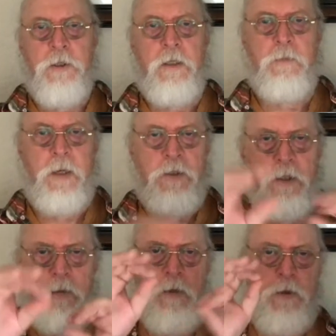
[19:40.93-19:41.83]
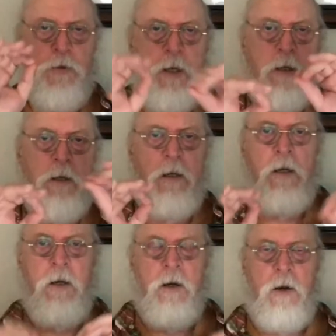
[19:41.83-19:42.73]
That's basically where you take
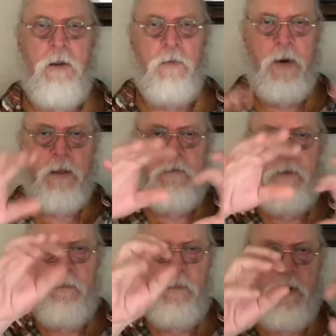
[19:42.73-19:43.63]
all the relevant,